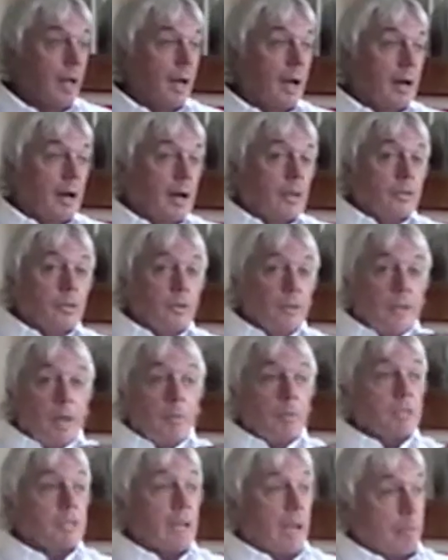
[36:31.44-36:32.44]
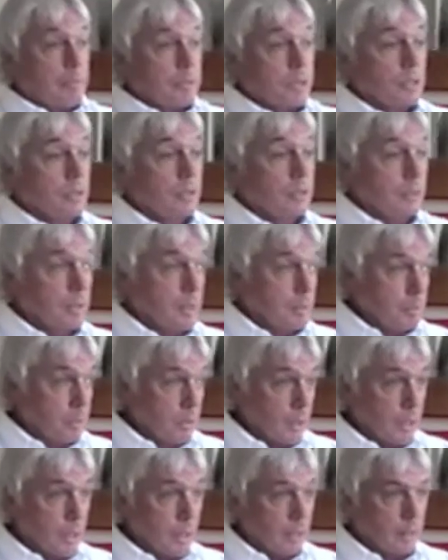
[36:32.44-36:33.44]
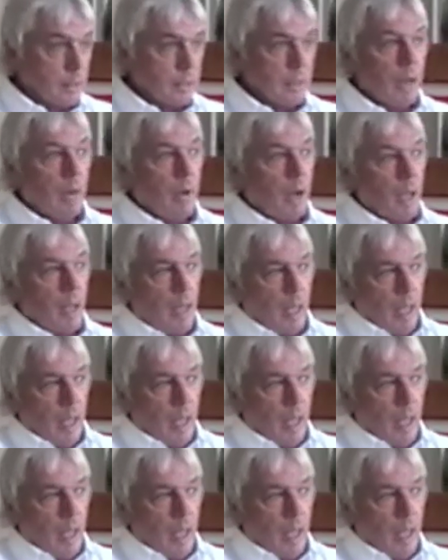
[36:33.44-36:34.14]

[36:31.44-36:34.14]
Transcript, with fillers: And I thought that was absolutely brilliant. Now,